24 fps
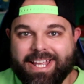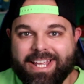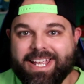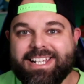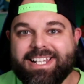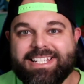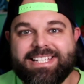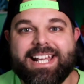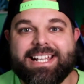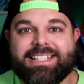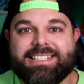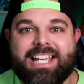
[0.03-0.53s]

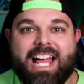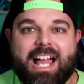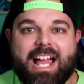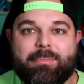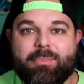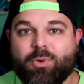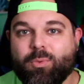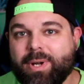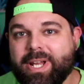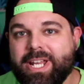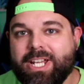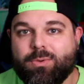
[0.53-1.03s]
It's that time
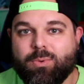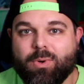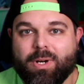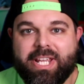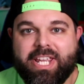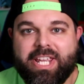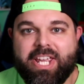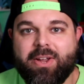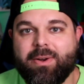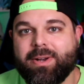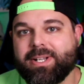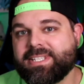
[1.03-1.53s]
of week where
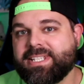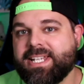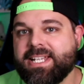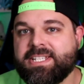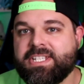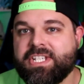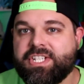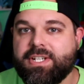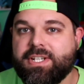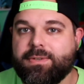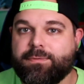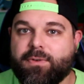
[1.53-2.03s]
here at
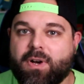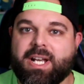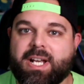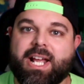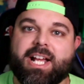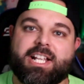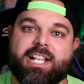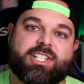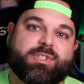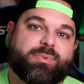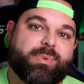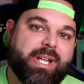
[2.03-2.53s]
TCG
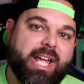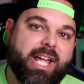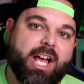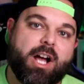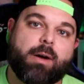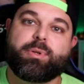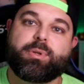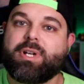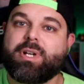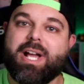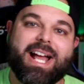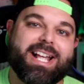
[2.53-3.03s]
Funhouse, we
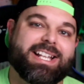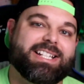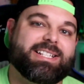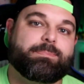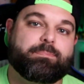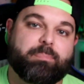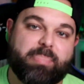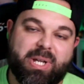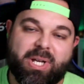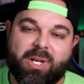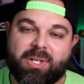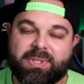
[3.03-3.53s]
help you guys
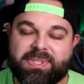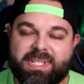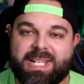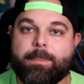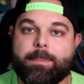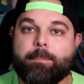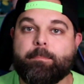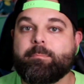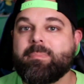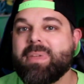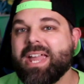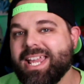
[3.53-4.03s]
build an
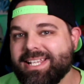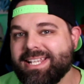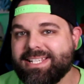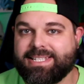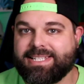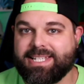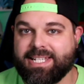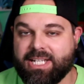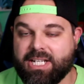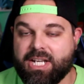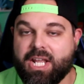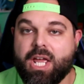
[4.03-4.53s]

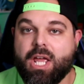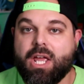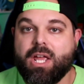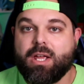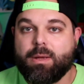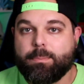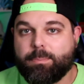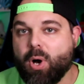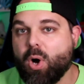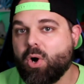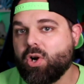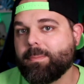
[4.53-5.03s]
amazing
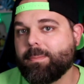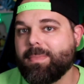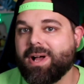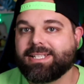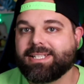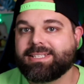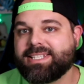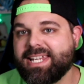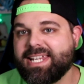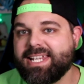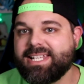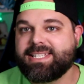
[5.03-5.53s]

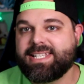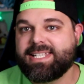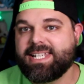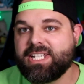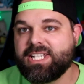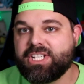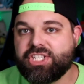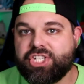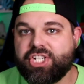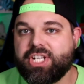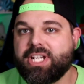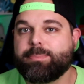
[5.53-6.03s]
Pokemon
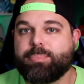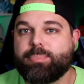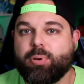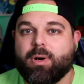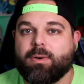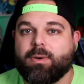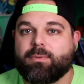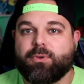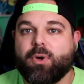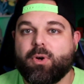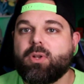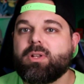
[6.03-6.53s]
TCG
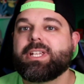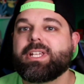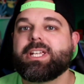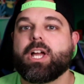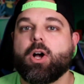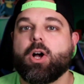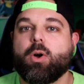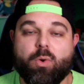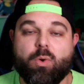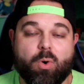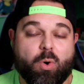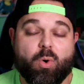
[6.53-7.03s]

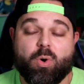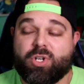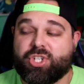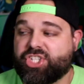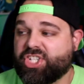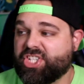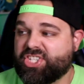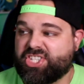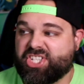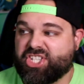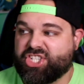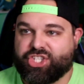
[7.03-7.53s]
portfolio or
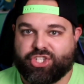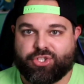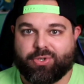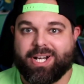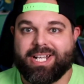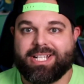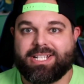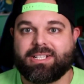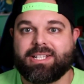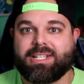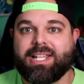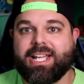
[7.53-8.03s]
just a
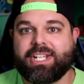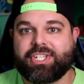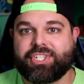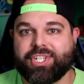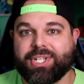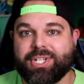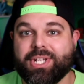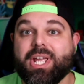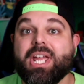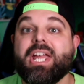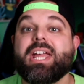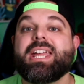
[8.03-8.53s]
straight
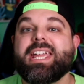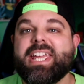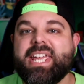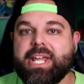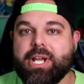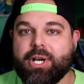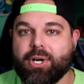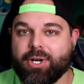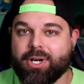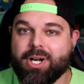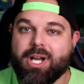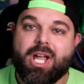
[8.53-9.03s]
collection.
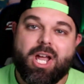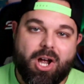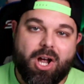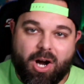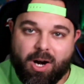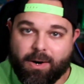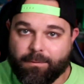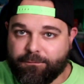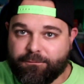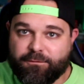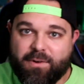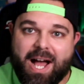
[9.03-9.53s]
Here
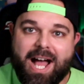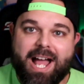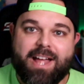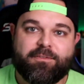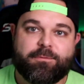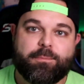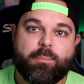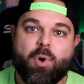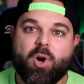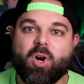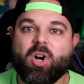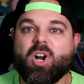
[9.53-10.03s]
are
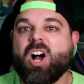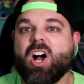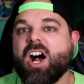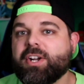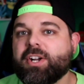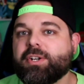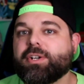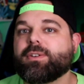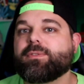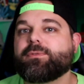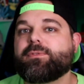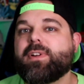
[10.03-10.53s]
five more
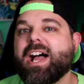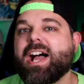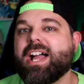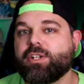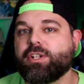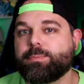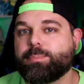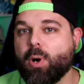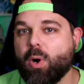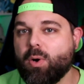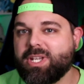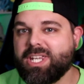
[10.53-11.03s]

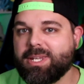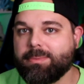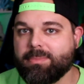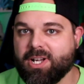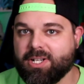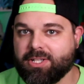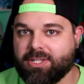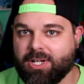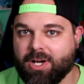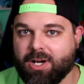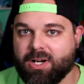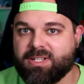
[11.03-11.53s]
undervalued
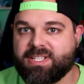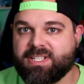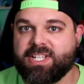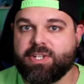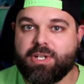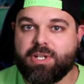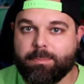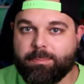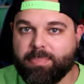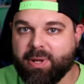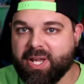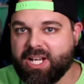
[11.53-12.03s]
Pokemon cards that
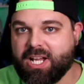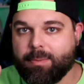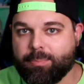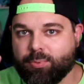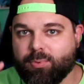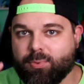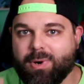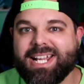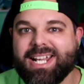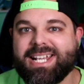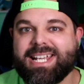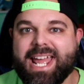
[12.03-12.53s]
you can pick
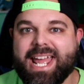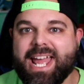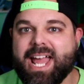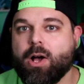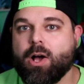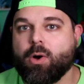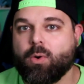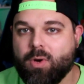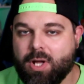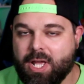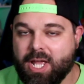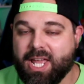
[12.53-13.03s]
up right
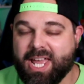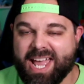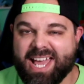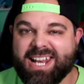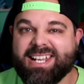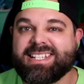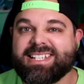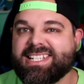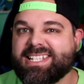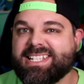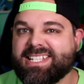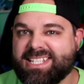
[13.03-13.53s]
now
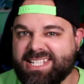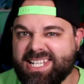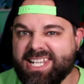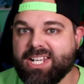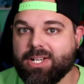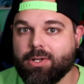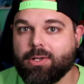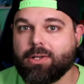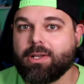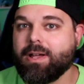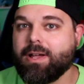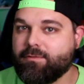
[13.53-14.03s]
at a
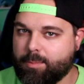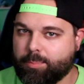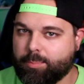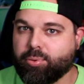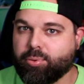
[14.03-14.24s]
steal of a